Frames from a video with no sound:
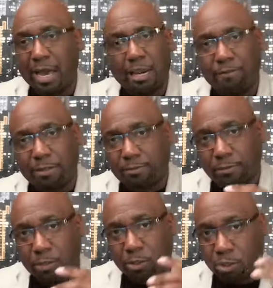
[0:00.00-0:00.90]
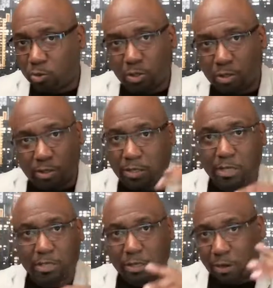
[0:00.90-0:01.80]
and if it's for a Jew to
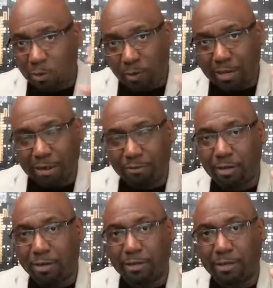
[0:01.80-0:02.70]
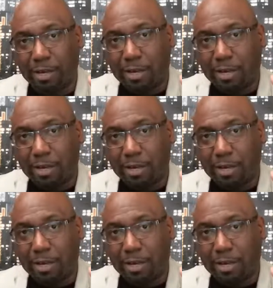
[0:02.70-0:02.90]
teach and learn what they have to learn,